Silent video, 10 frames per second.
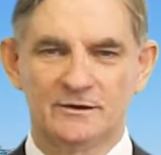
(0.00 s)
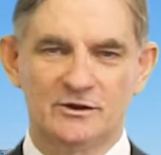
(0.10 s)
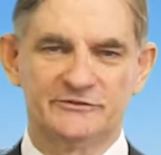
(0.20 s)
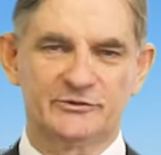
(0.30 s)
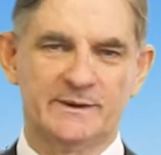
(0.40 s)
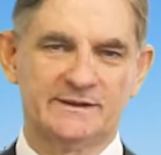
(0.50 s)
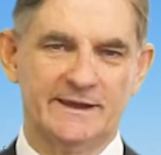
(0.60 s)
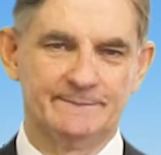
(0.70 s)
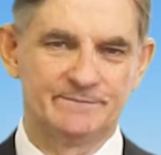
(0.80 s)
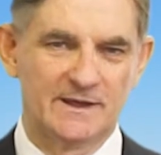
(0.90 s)

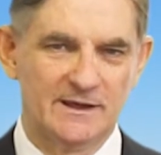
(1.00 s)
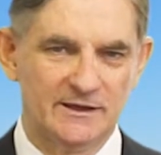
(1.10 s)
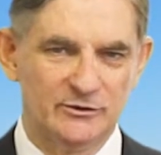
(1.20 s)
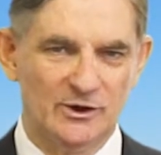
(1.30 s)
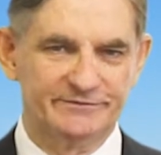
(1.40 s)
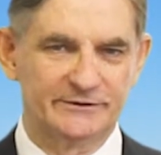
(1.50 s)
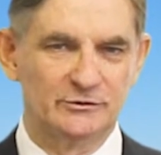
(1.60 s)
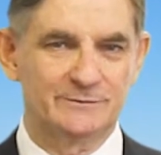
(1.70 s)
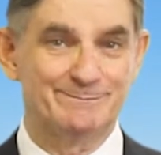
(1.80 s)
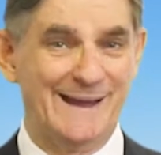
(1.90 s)
Consequently, you often
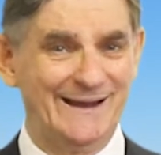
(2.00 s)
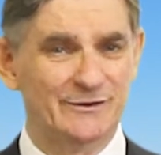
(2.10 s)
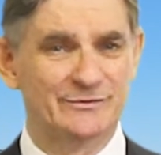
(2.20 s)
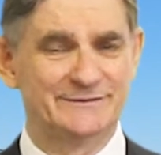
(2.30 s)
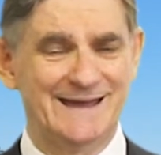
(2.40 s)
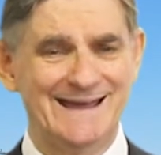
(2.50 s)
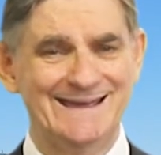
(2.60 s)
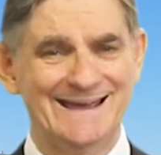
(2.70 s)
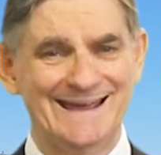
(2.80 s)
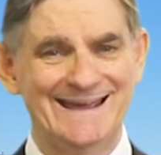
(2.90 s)
look back on the
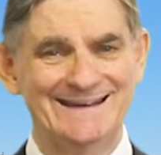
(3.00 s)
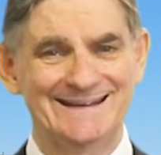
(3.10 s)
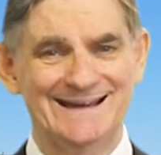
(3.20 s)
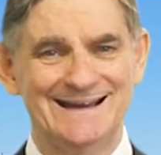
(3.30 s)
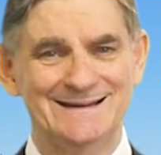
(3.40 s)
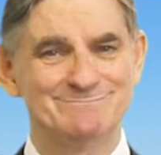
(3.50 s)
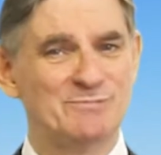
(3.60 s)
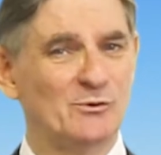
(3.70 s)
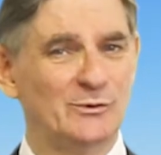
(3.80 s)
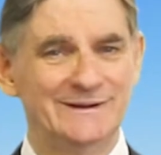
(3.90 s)
day and are
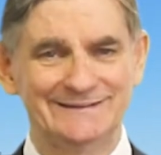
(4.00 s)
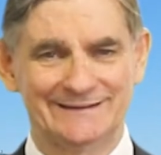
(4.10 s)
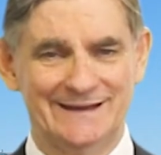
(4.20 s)
bewildered